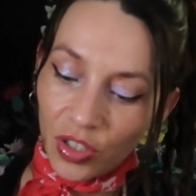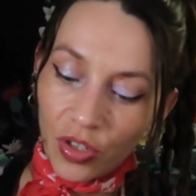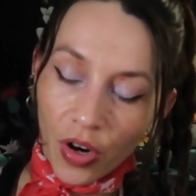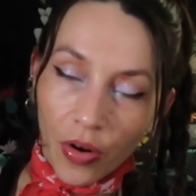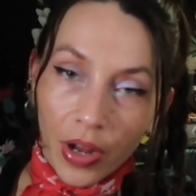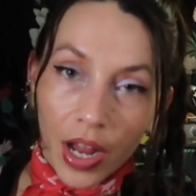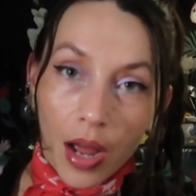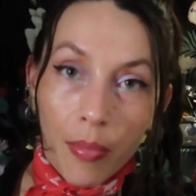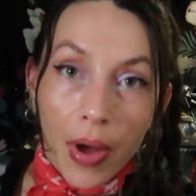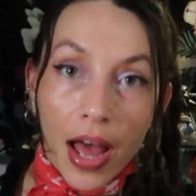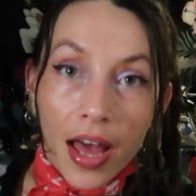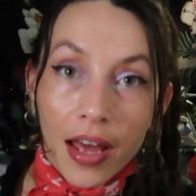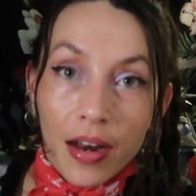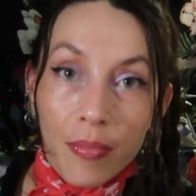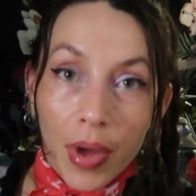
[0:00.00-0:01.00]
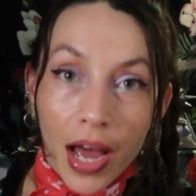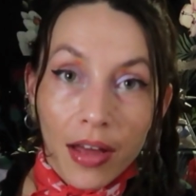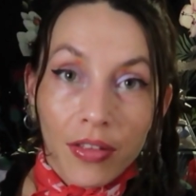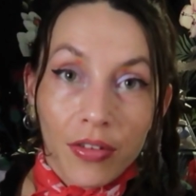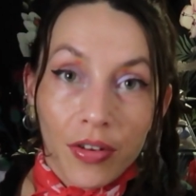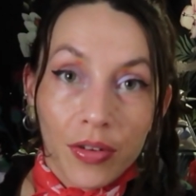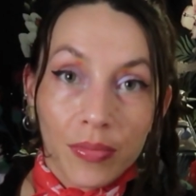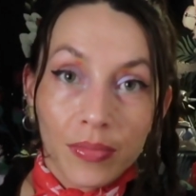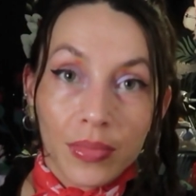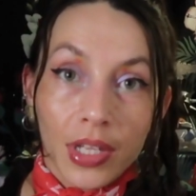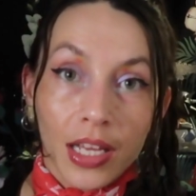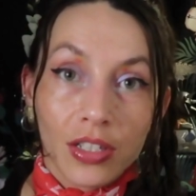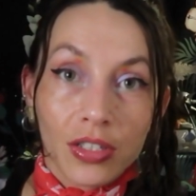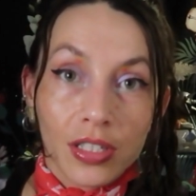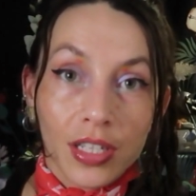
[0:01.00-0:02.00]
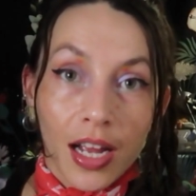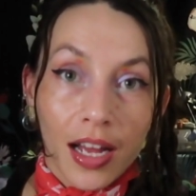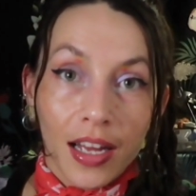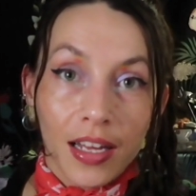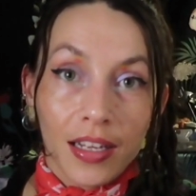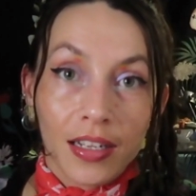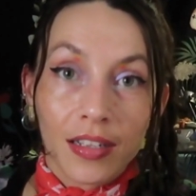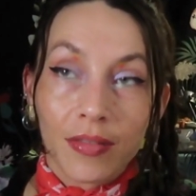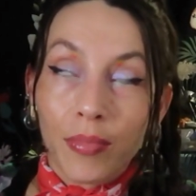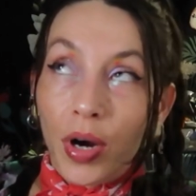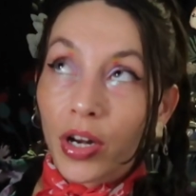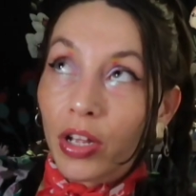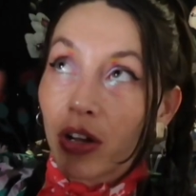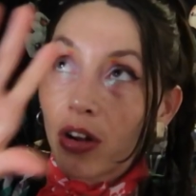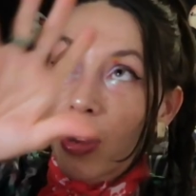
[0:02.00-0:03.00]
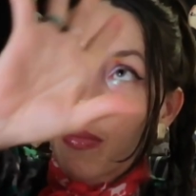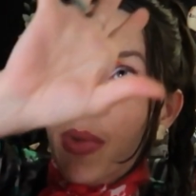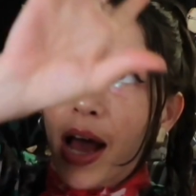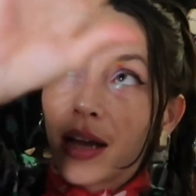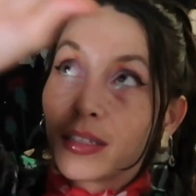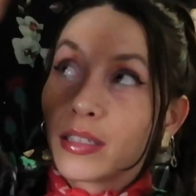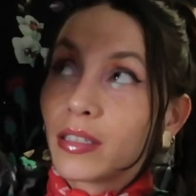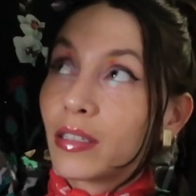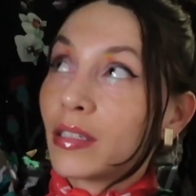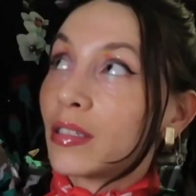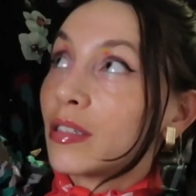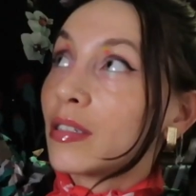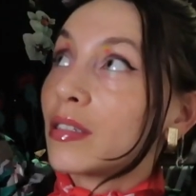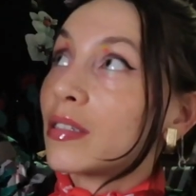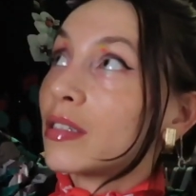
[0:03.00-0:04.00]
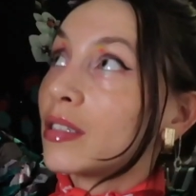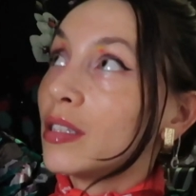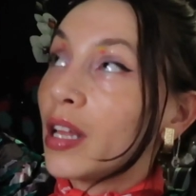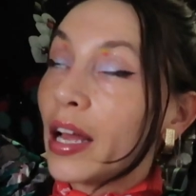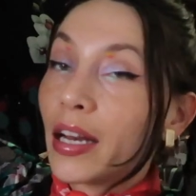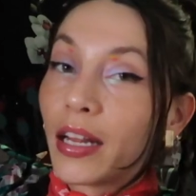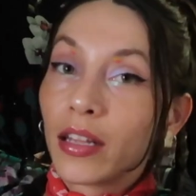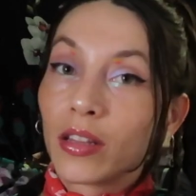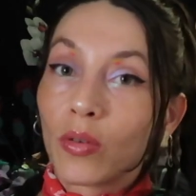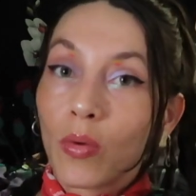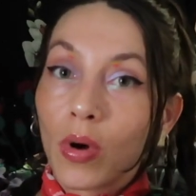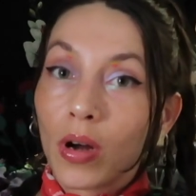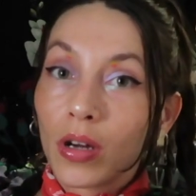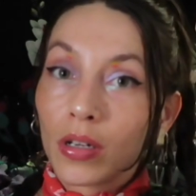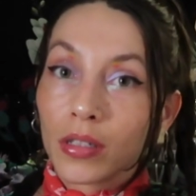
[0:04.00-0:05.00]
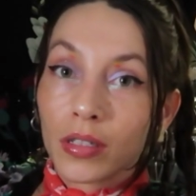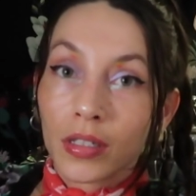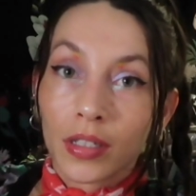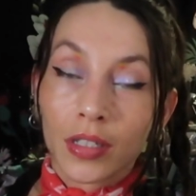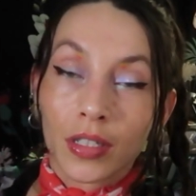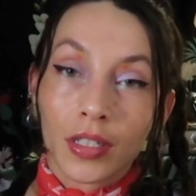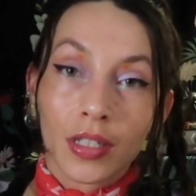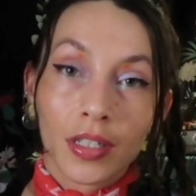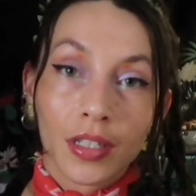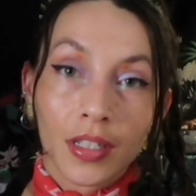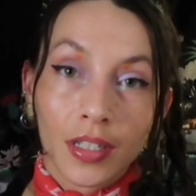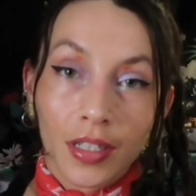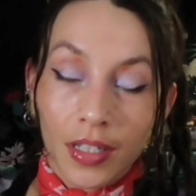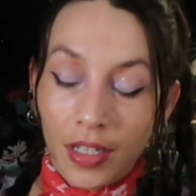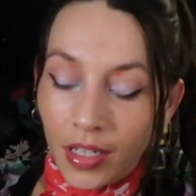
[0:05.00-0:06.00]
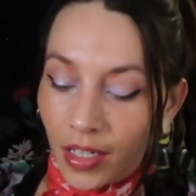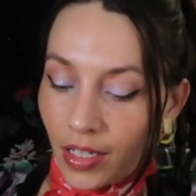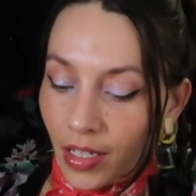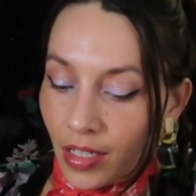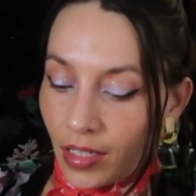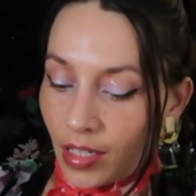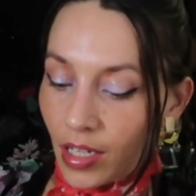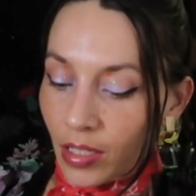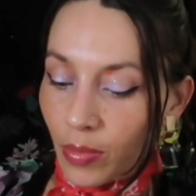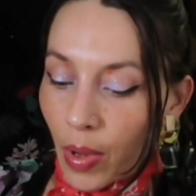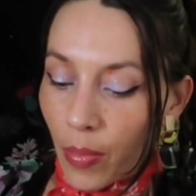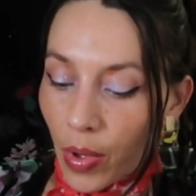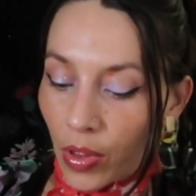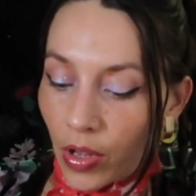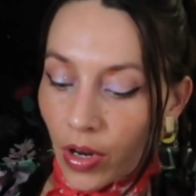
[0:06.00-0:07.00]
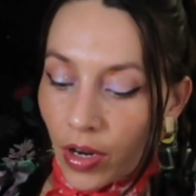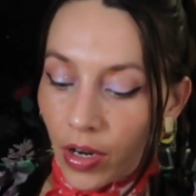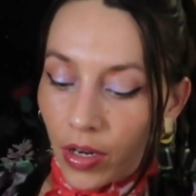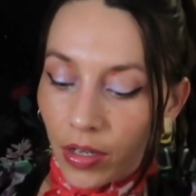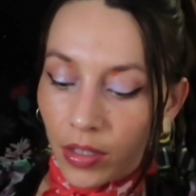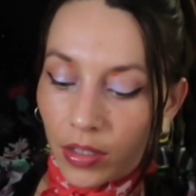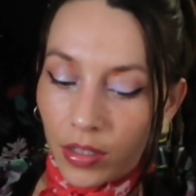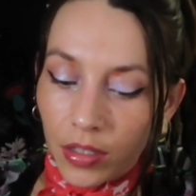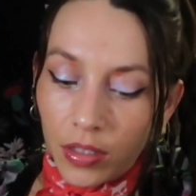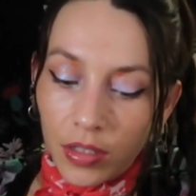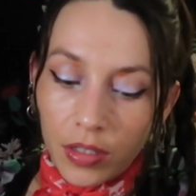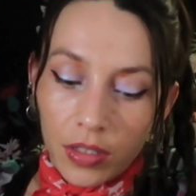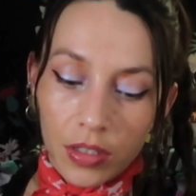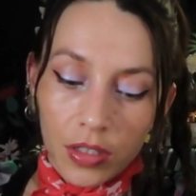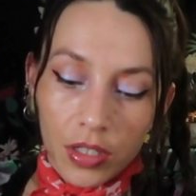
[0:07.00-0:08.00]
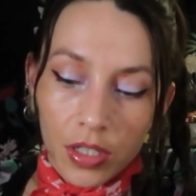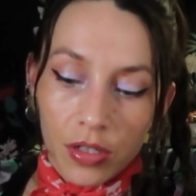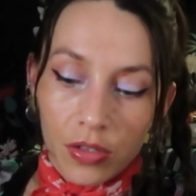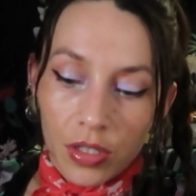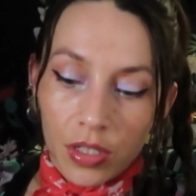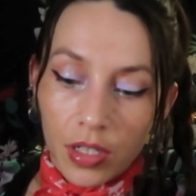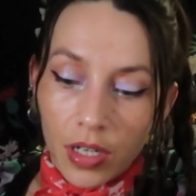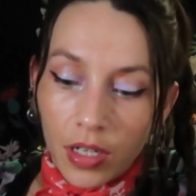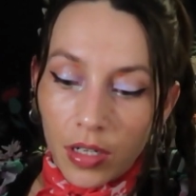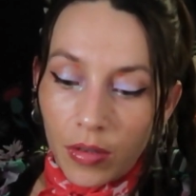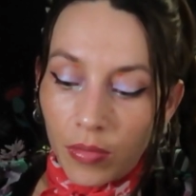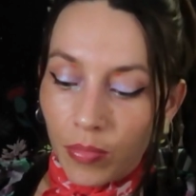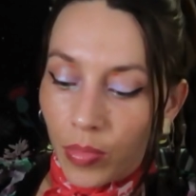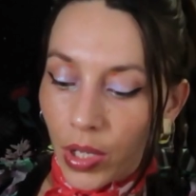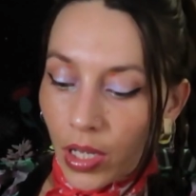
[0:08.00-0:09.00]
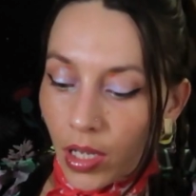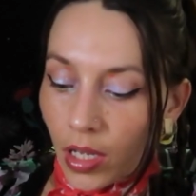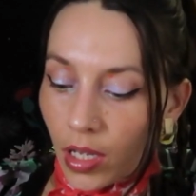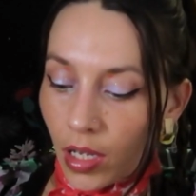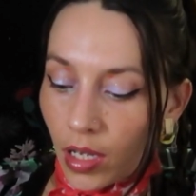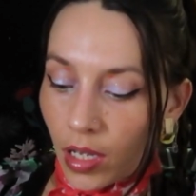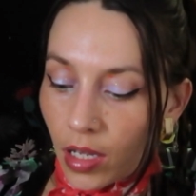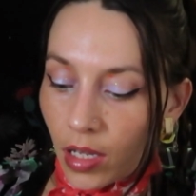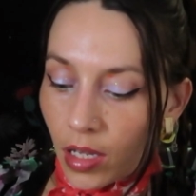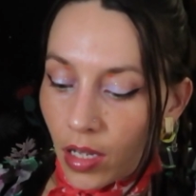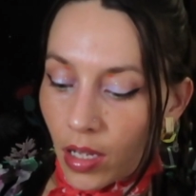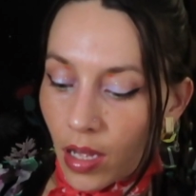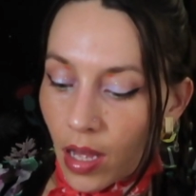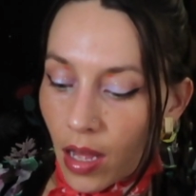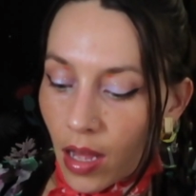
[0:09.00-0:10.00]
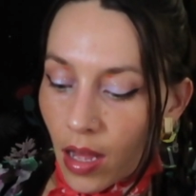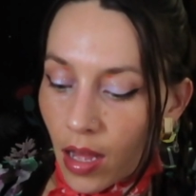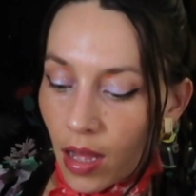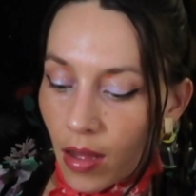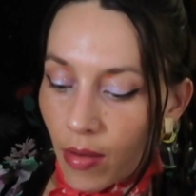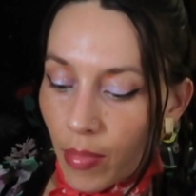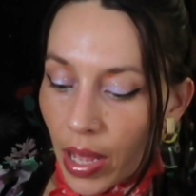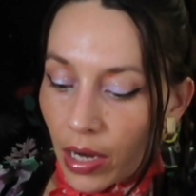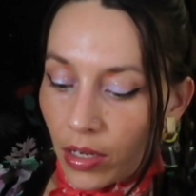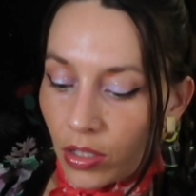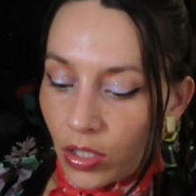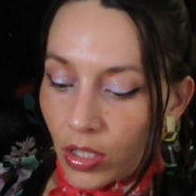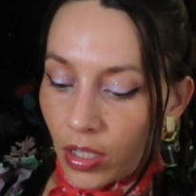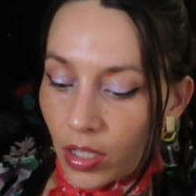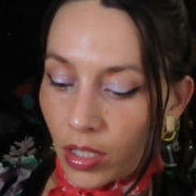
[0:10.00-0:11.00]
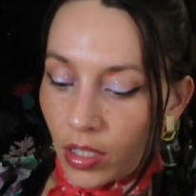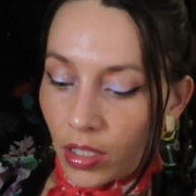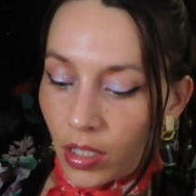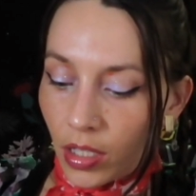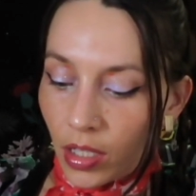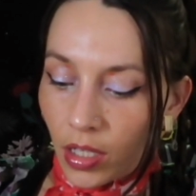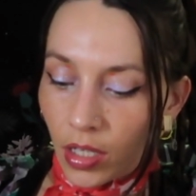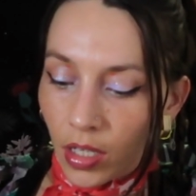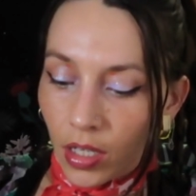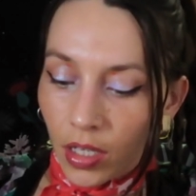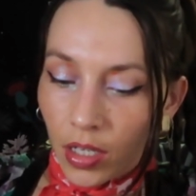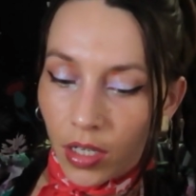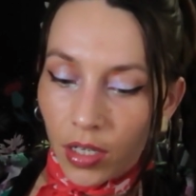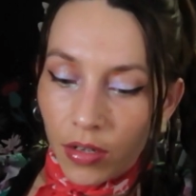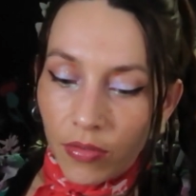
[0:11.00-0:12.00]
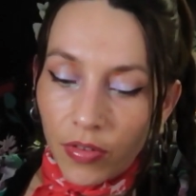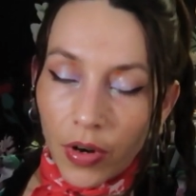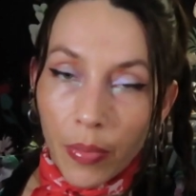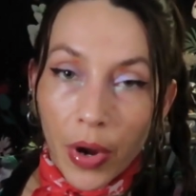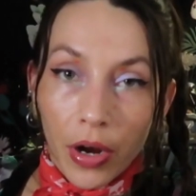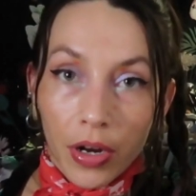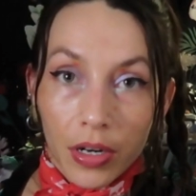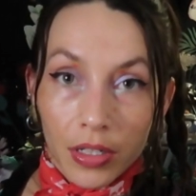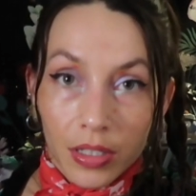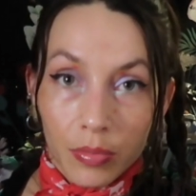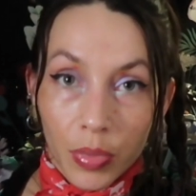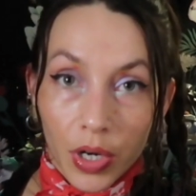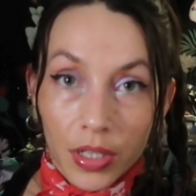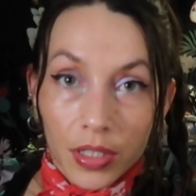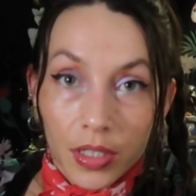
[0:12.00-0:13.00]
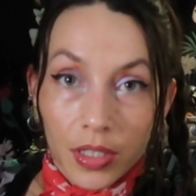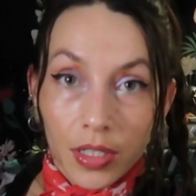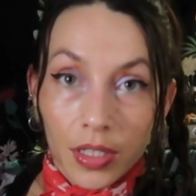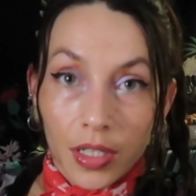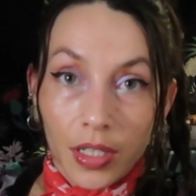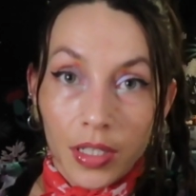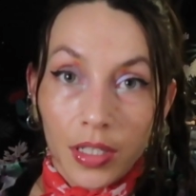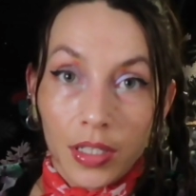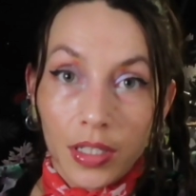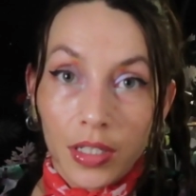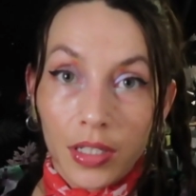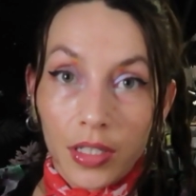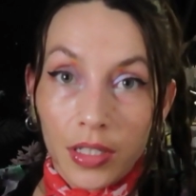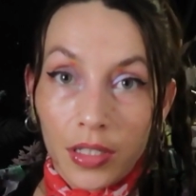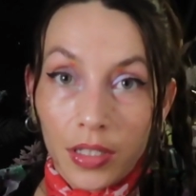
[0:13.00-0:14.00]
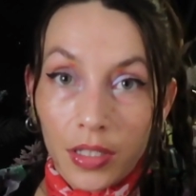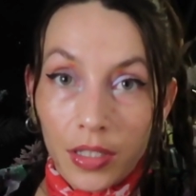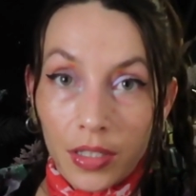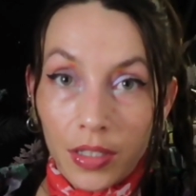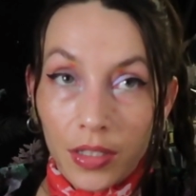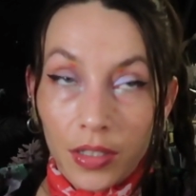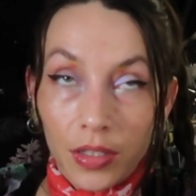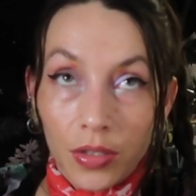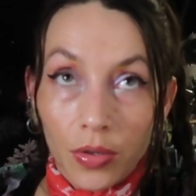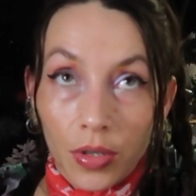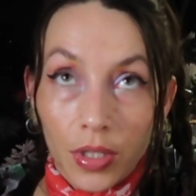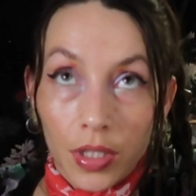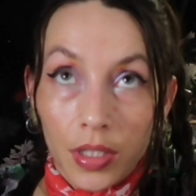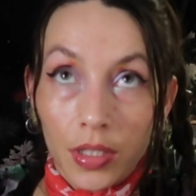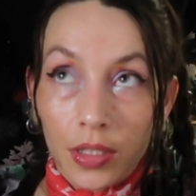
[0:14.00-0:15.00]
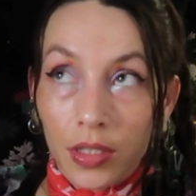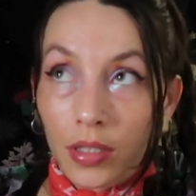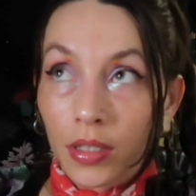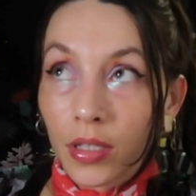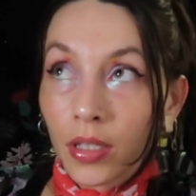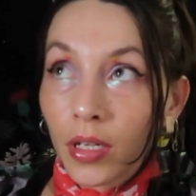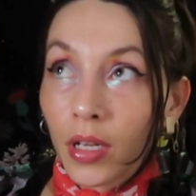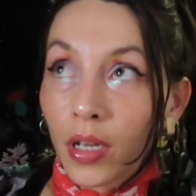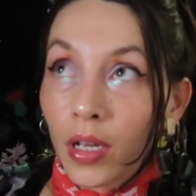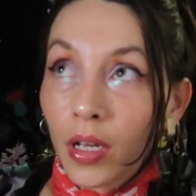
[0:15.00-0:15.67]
growing up, I had a bathroom that just had Mardi Gras masks lining the wall, because my mother, she used to be a manager for American Express in New Orleans,